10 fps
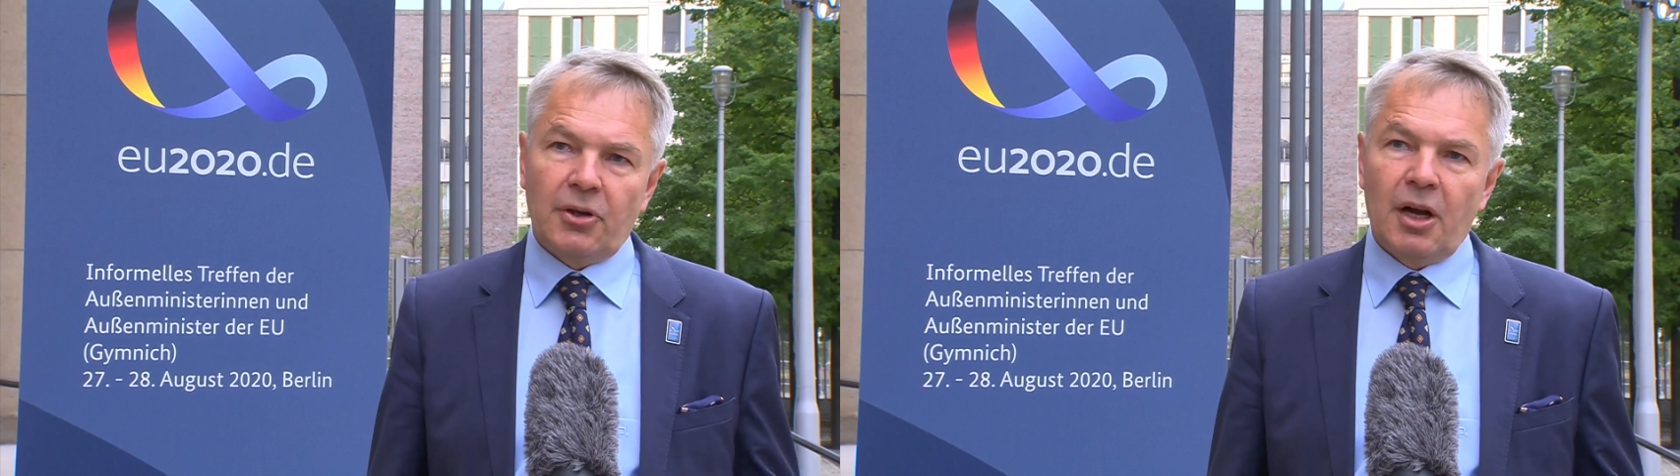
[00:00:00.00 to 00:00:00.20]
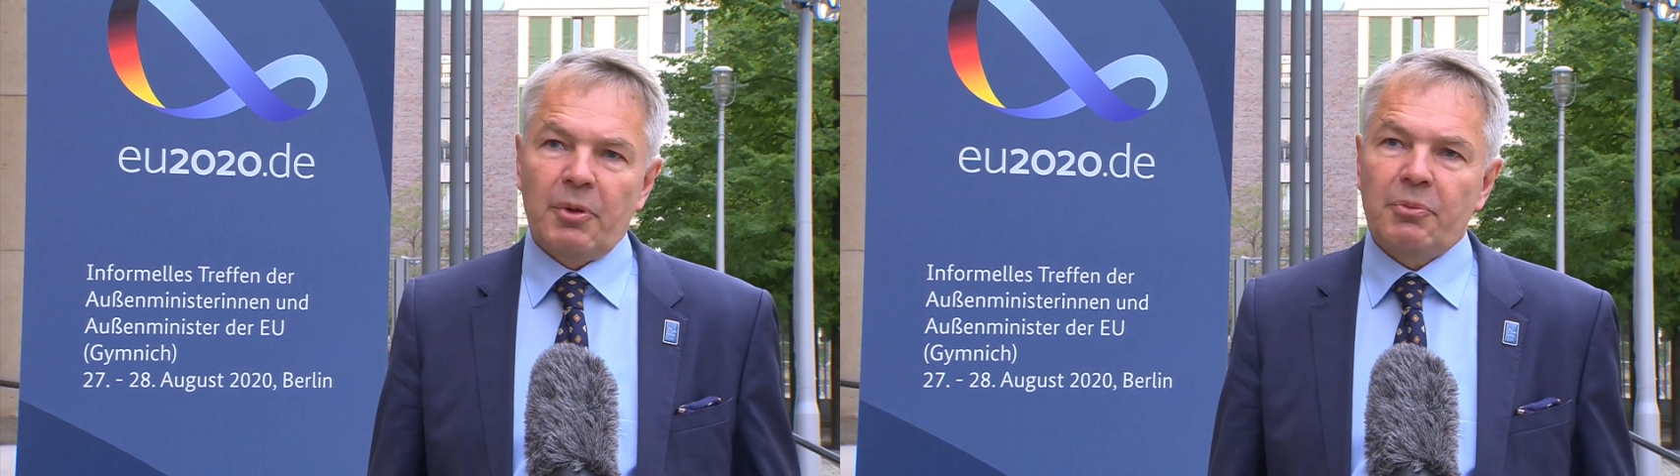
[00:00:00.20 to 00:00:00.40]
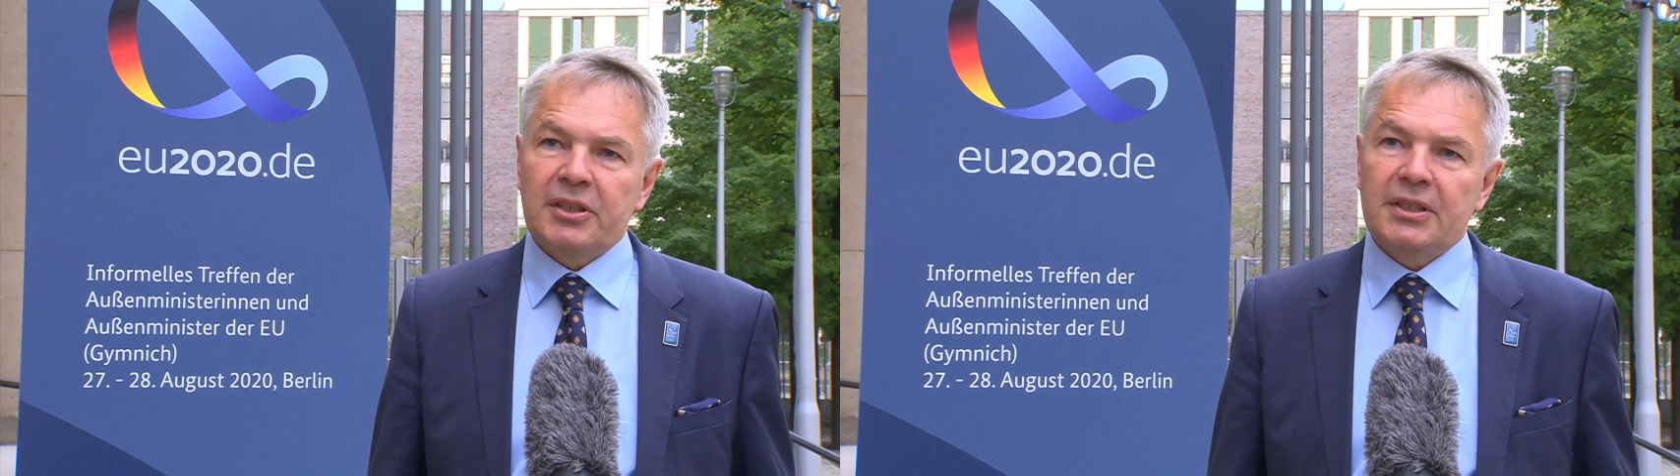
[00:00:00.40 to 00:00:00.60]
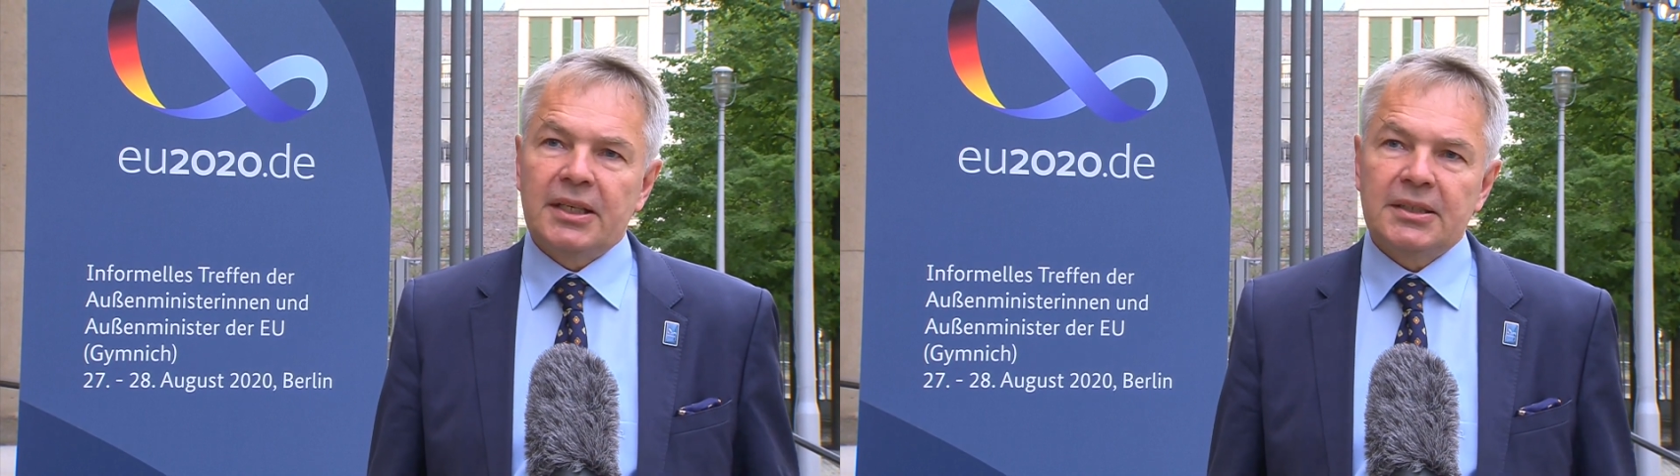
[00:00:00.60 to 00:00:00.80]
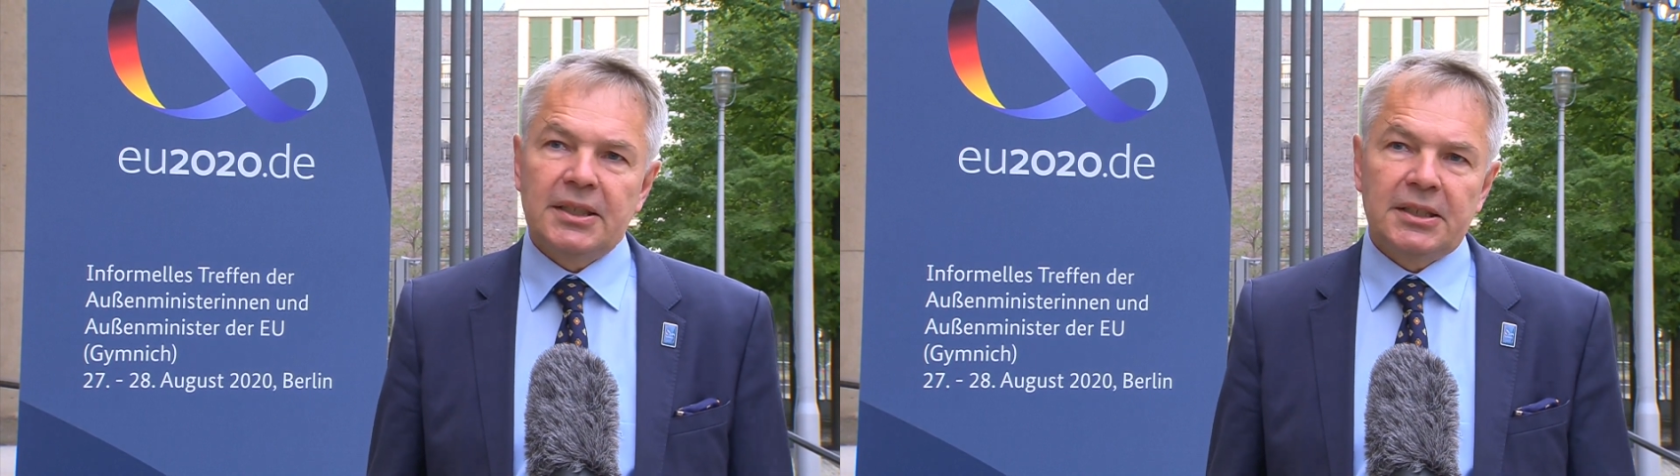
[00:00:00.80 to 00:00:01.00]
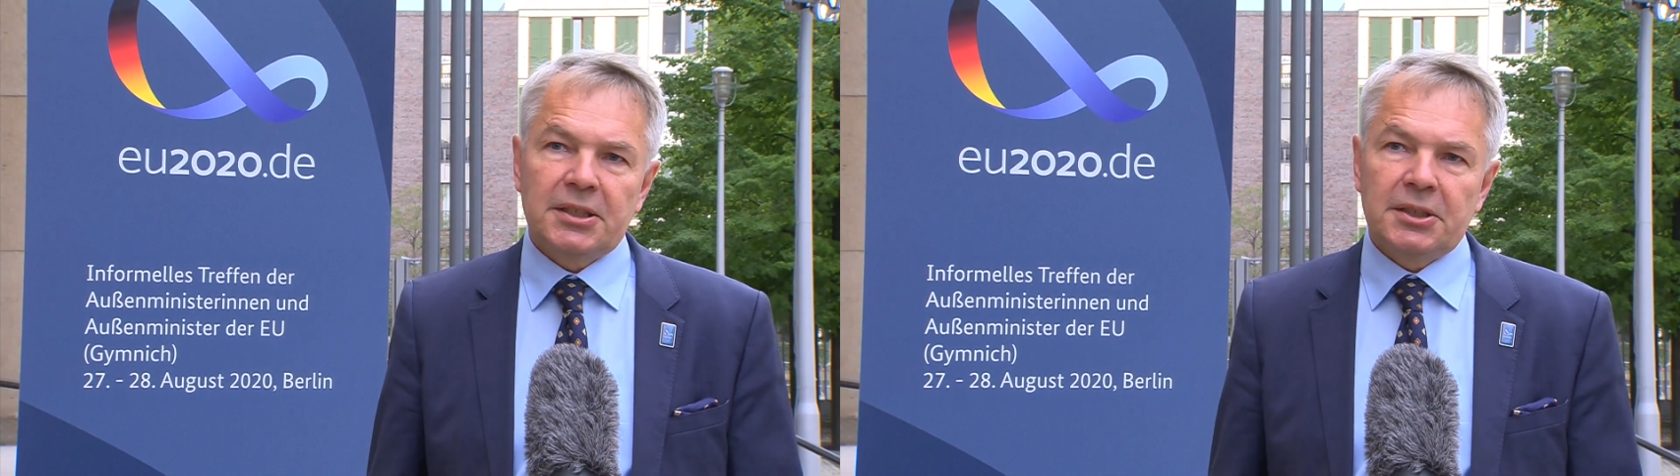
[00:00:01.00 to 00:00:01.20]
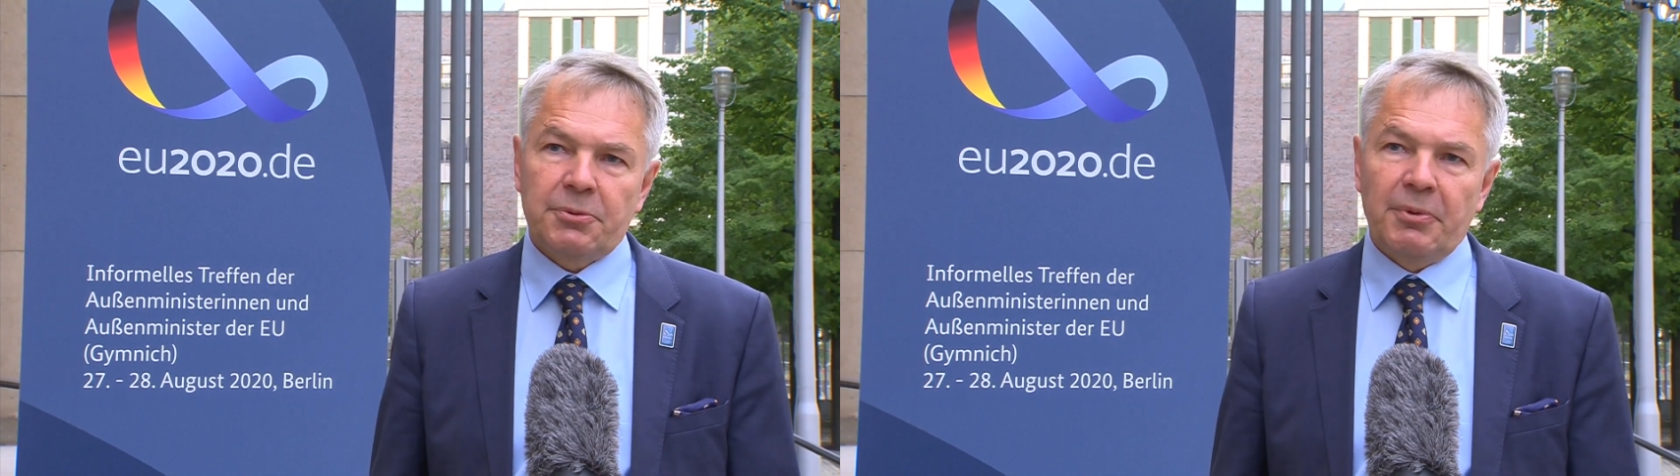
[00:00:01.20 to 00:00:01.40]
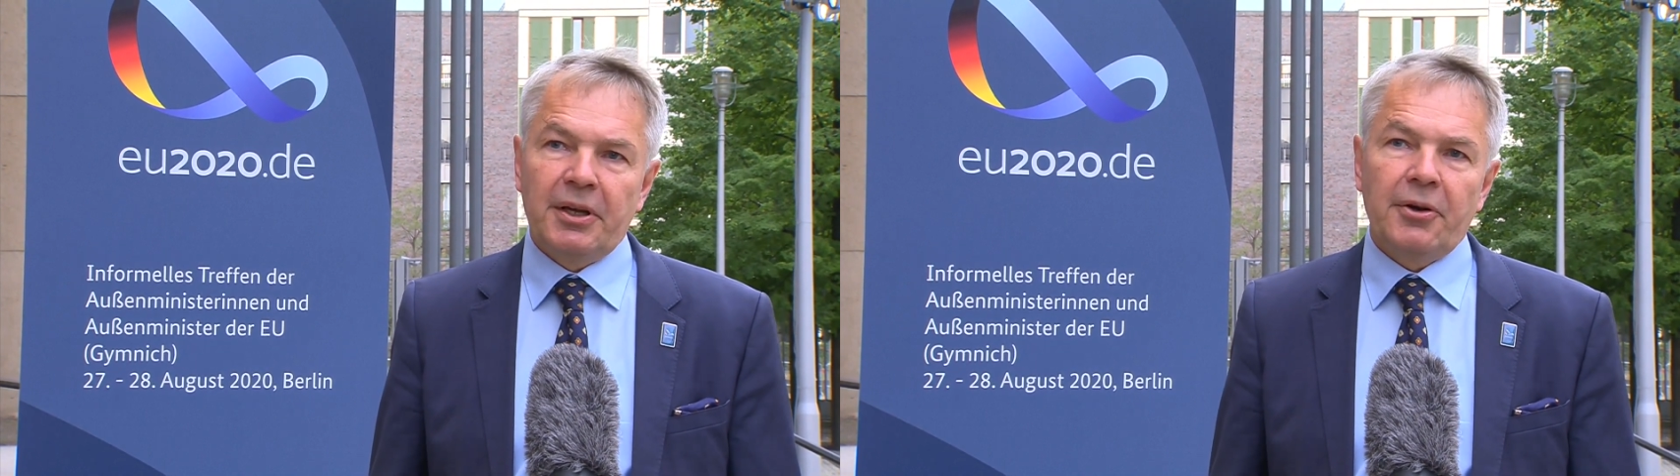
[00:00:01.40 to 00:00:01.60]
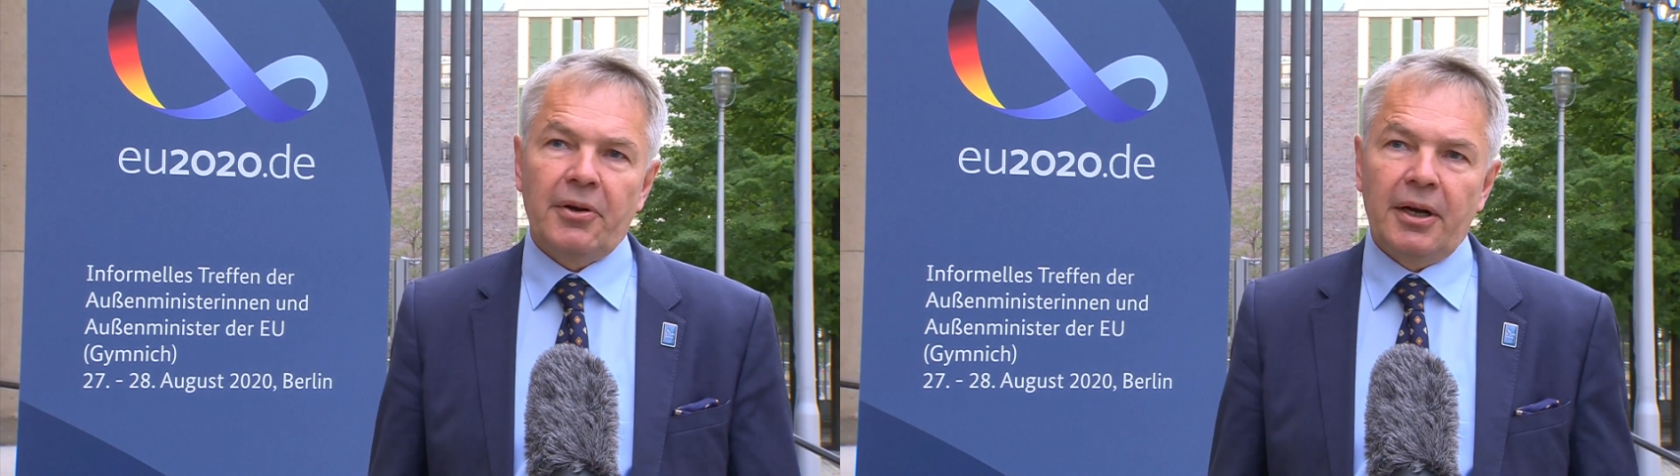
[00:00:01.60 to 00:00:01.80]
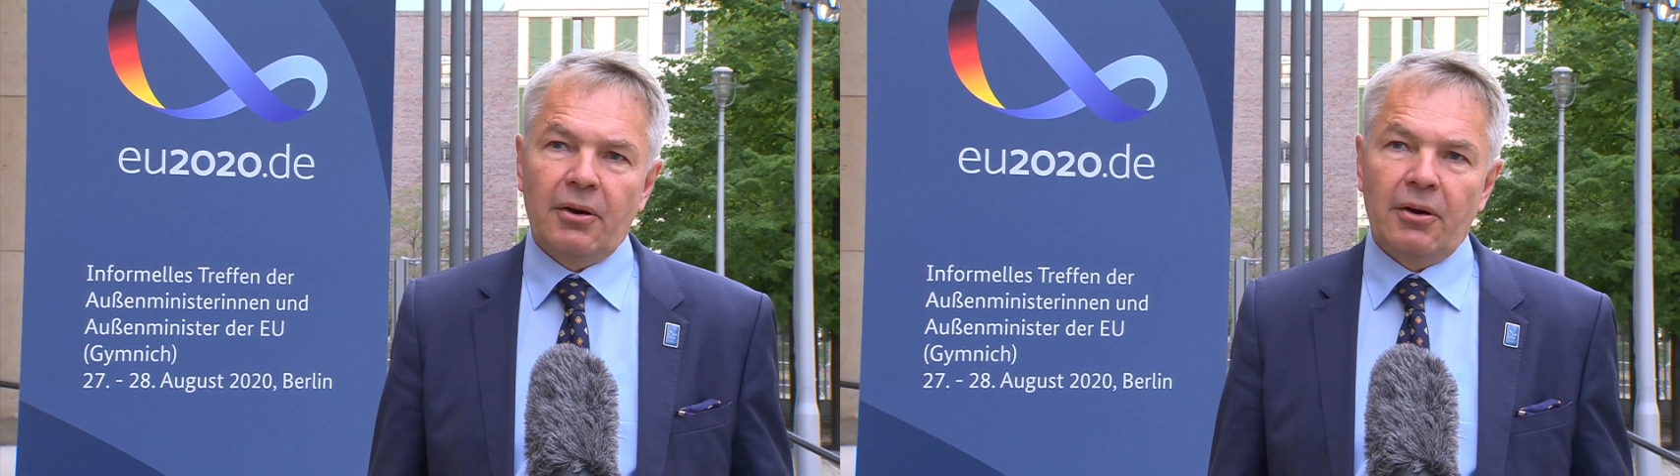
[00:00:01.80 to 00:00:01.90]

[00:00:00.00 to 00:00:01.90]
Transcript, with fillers: the coming presidency is Sweden,